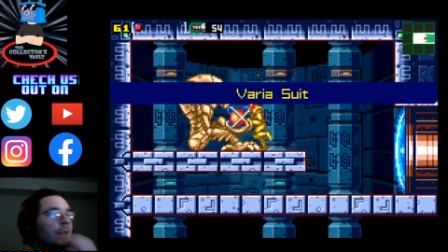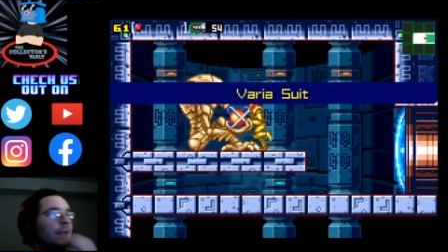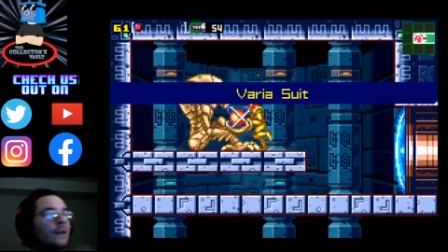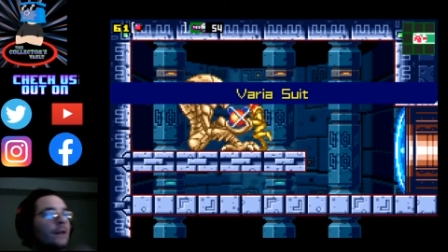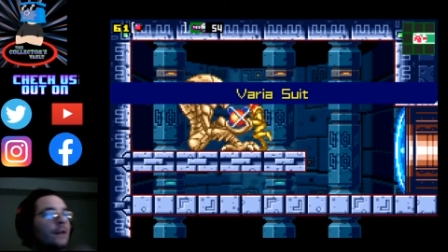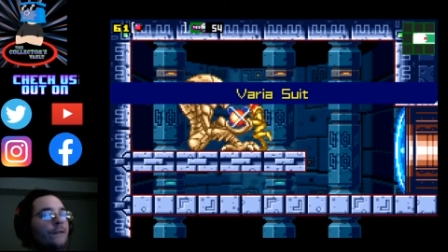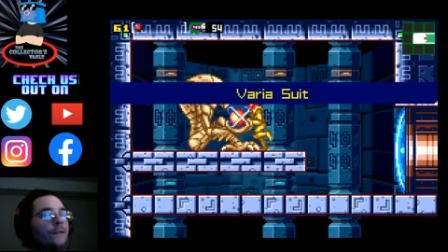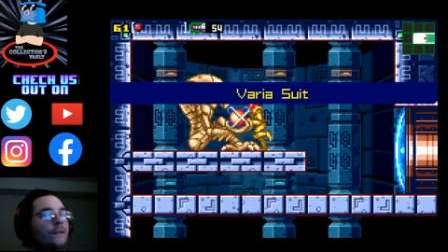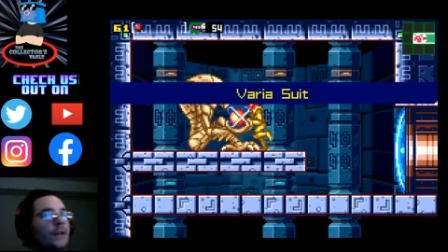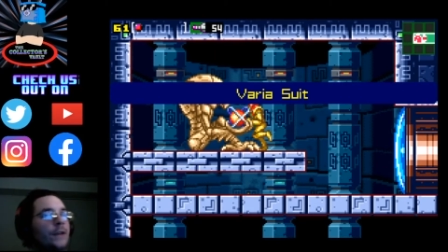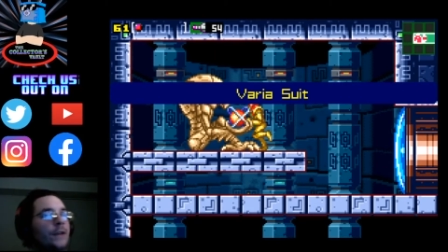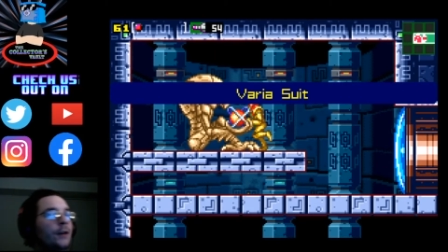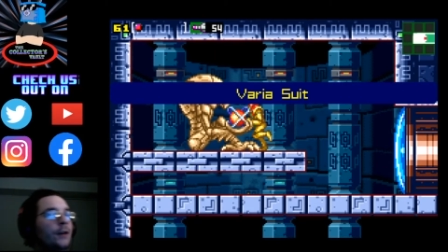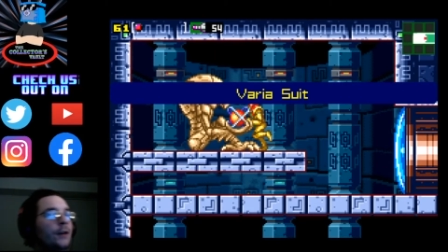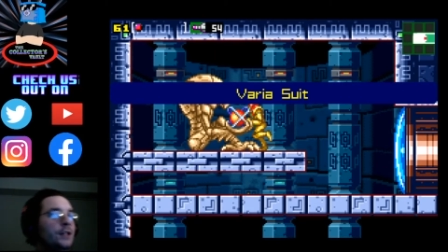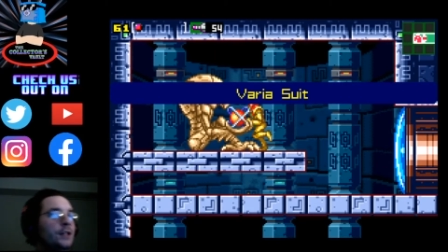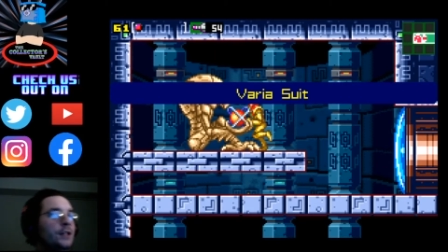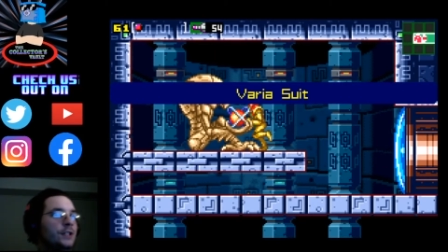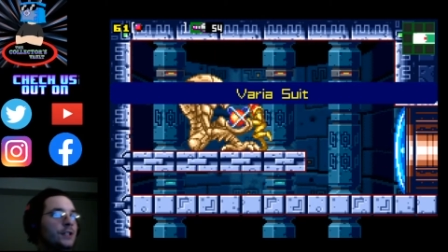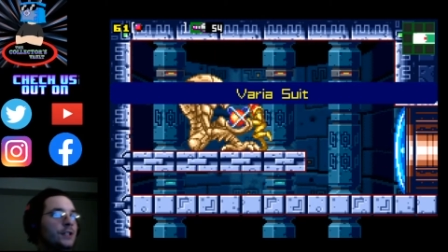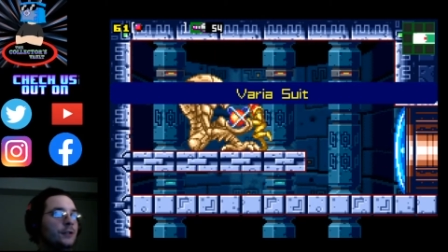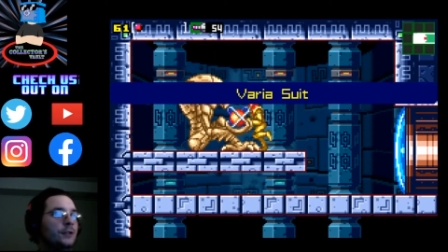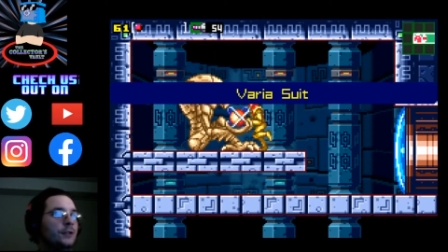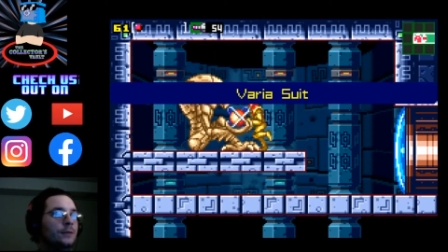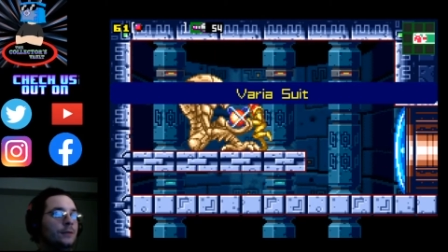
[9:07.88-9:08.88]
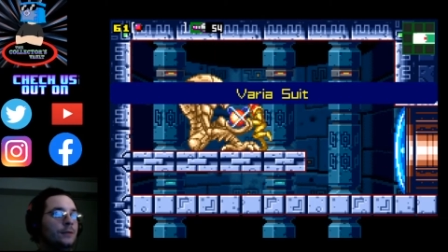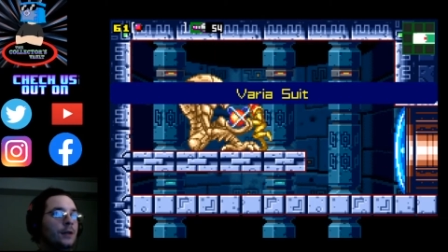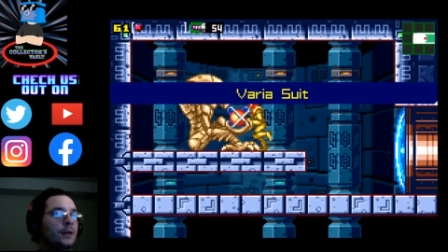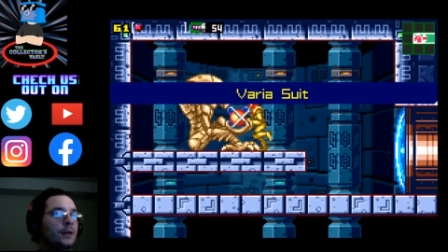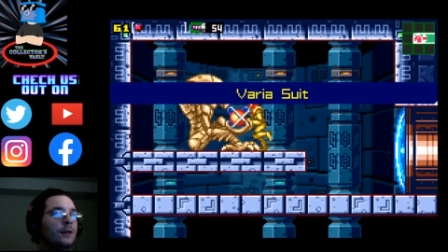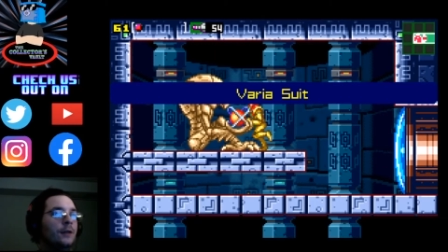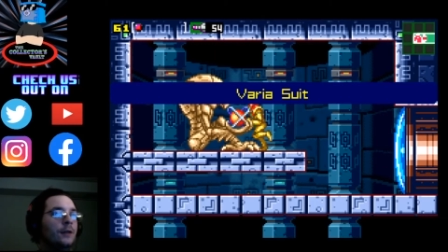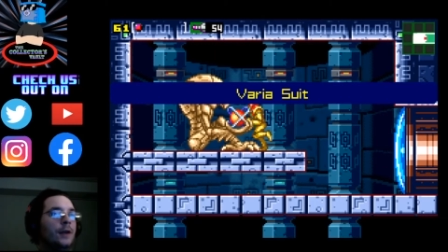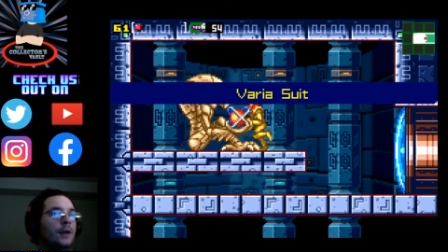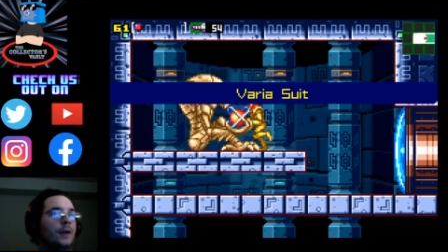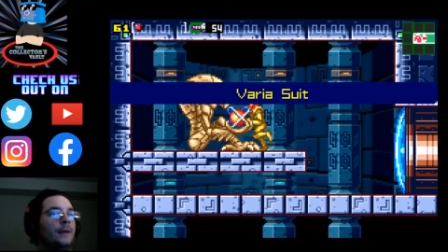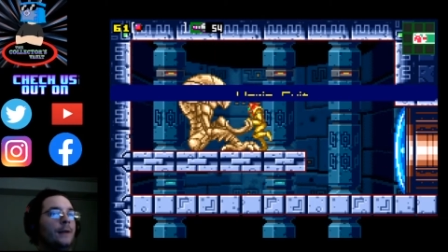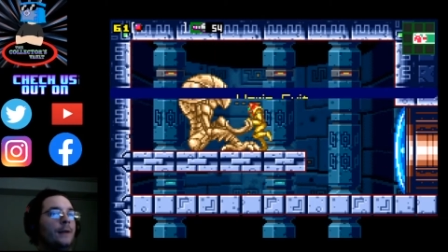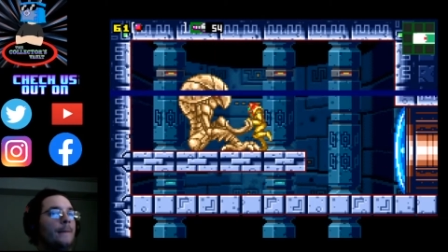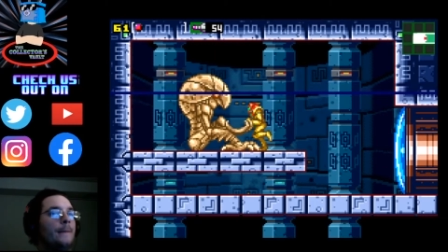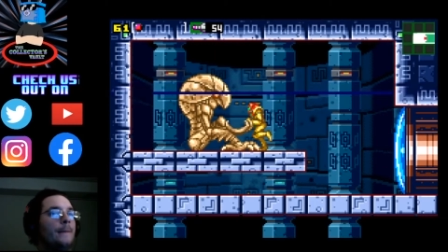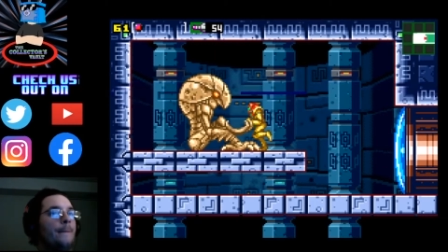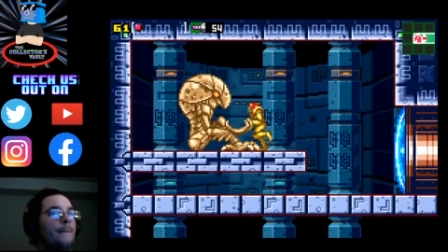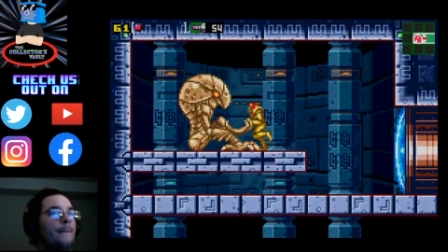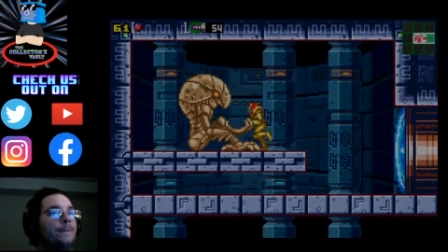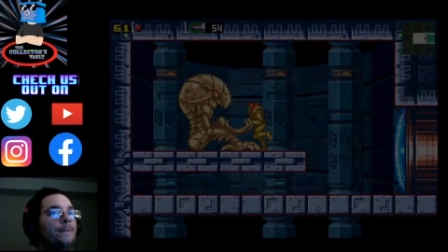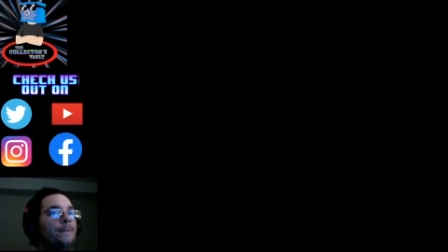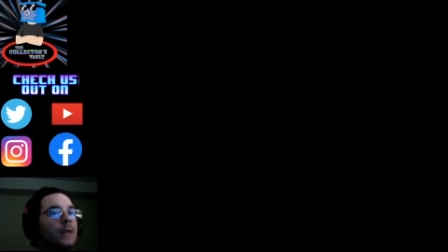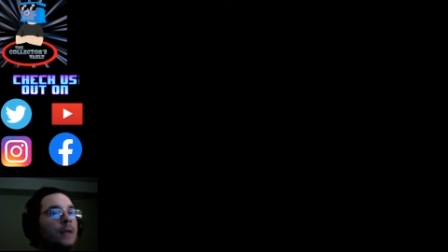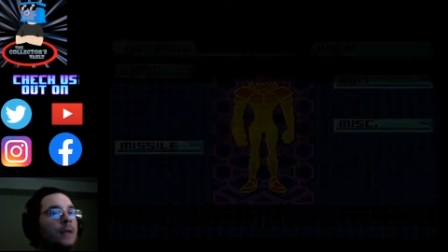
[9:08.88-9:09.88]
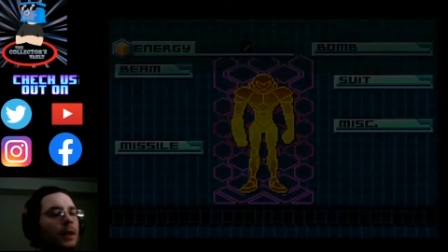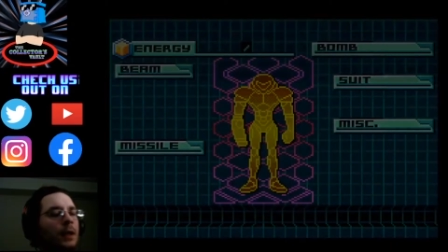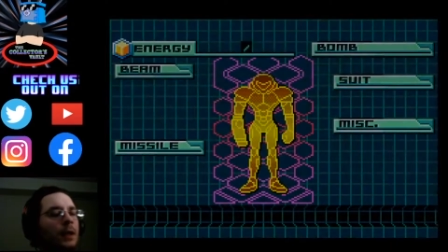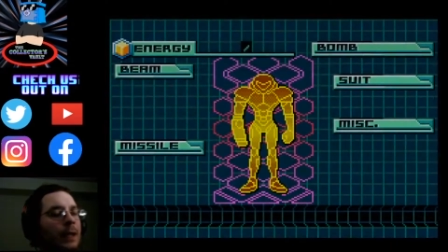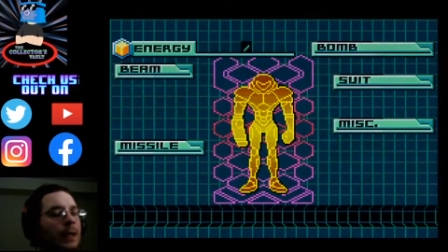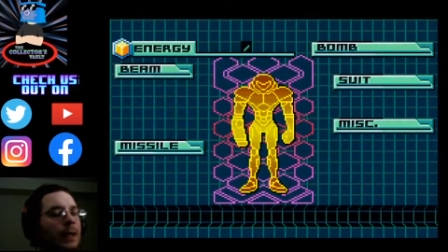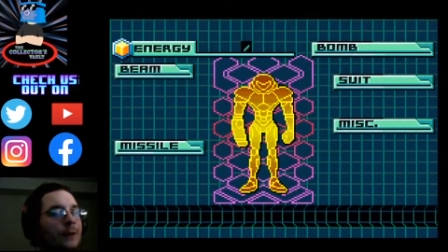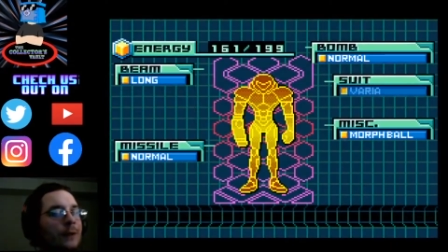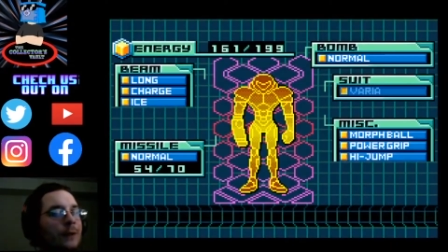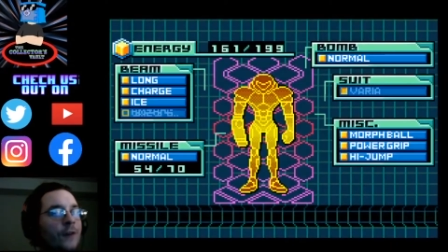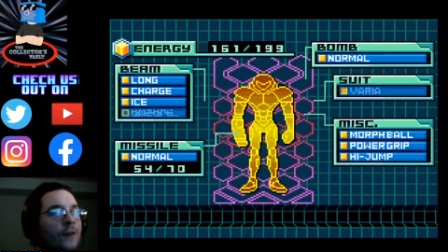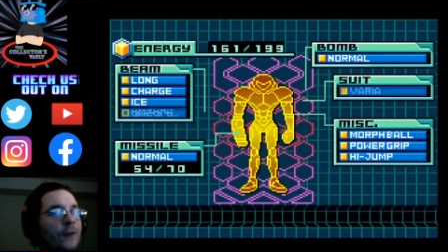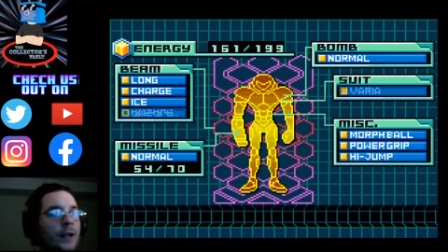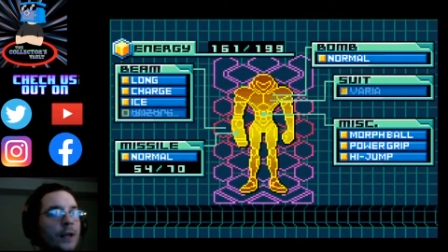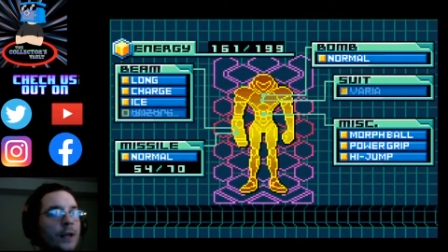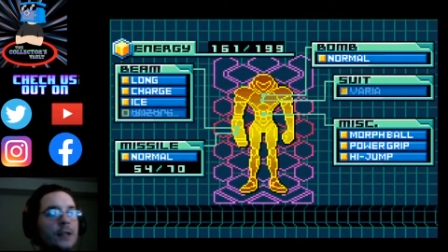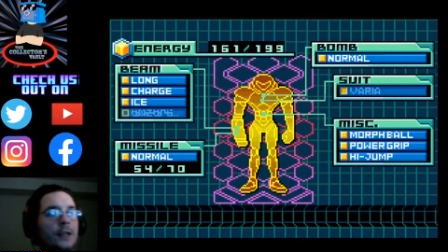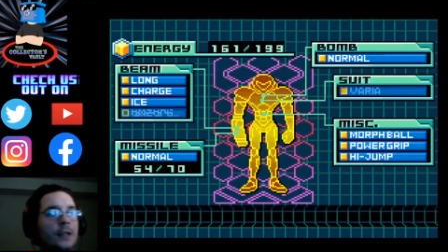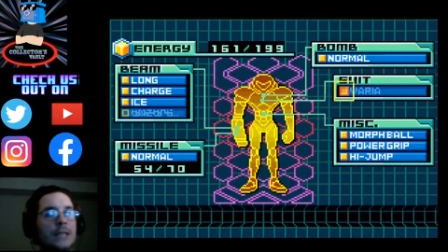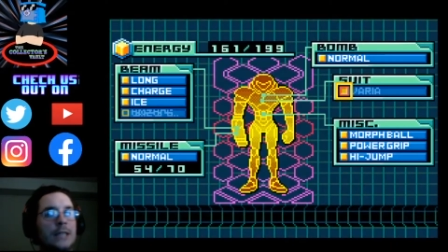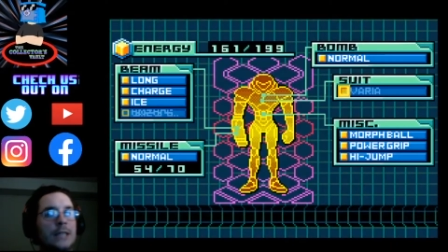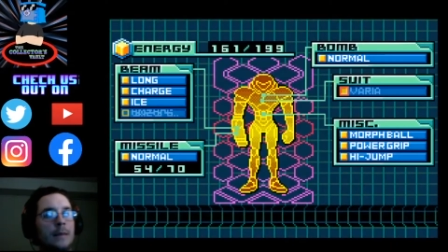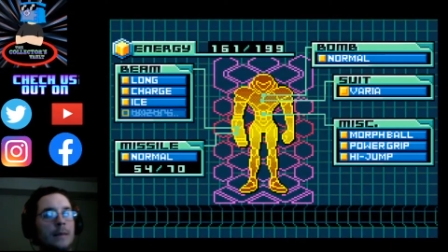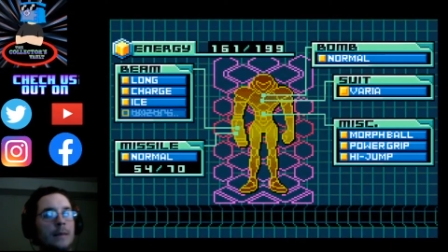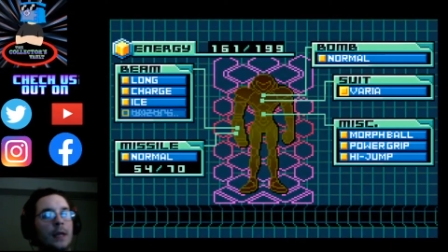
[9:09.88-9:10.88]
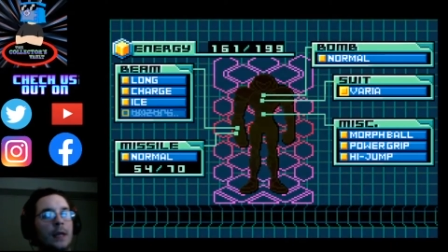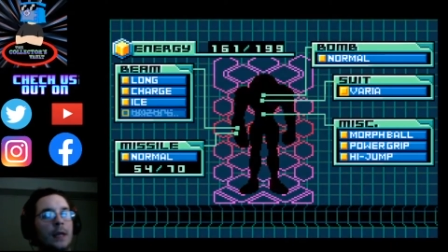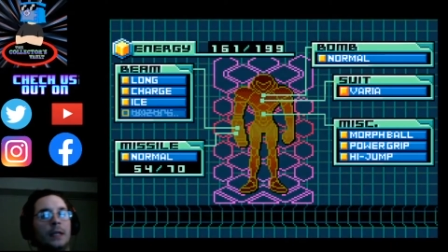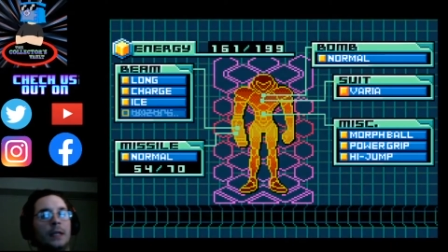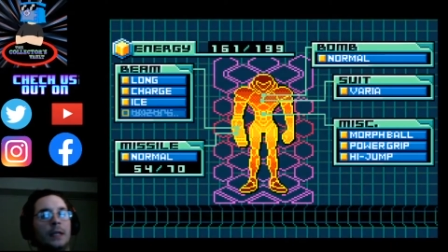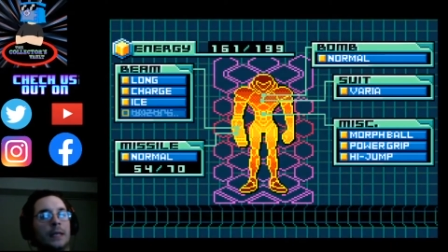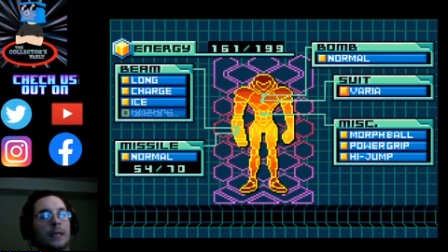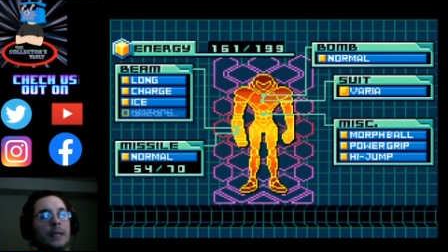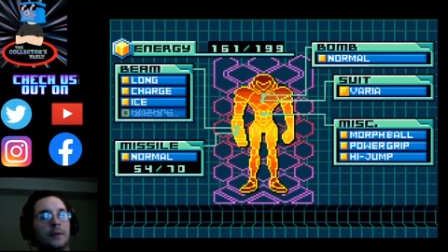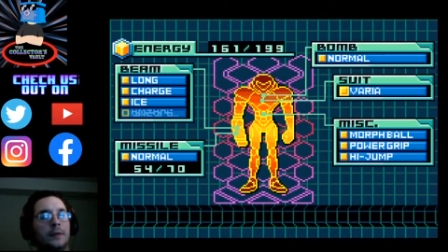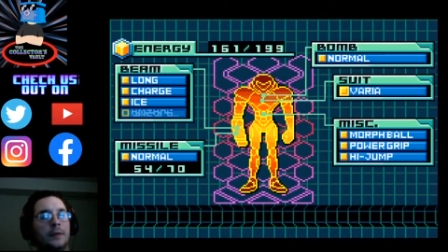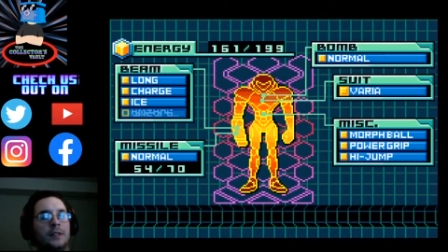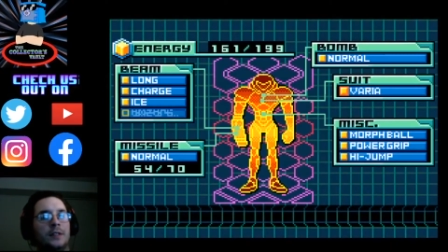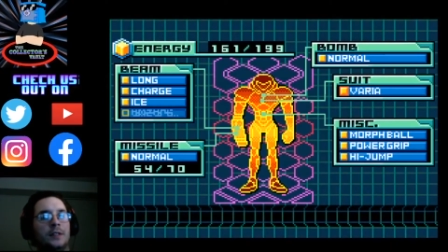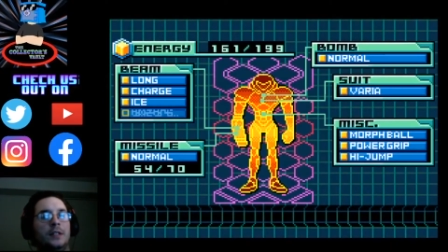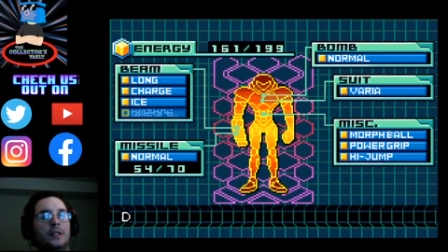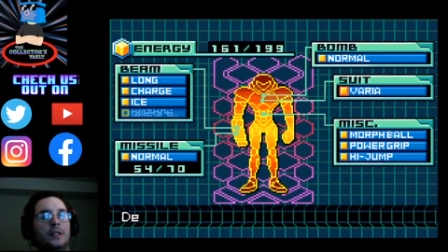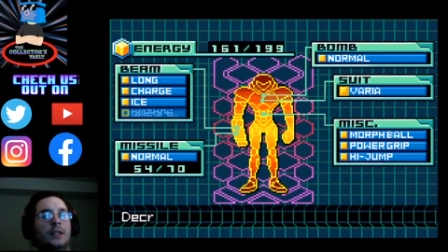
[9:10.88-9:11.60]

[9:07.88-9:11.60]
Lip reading: various suit. All right. Now it's funny in this game they didn't give us